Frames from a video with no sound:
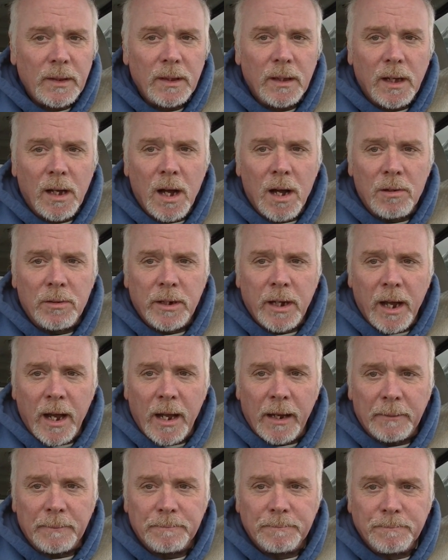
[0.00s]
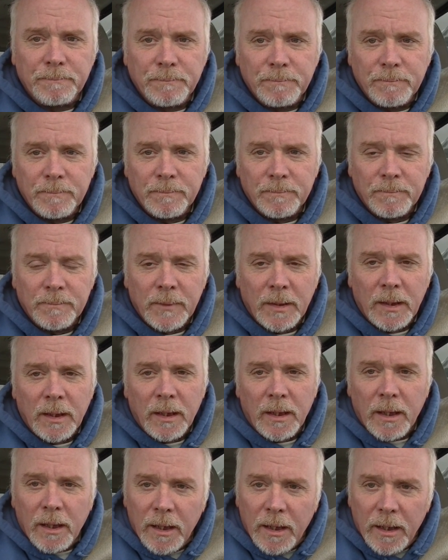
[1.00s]
Okay.
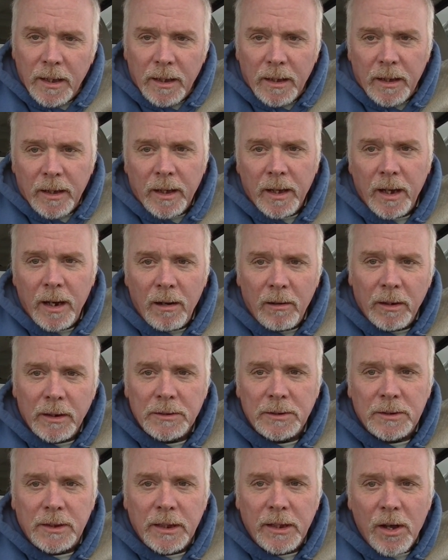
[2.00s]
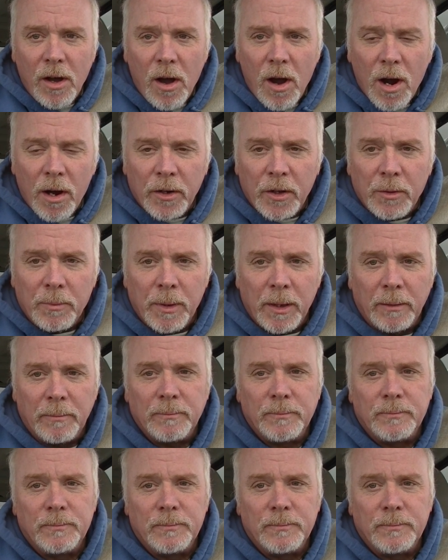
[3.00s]
Here is the argument.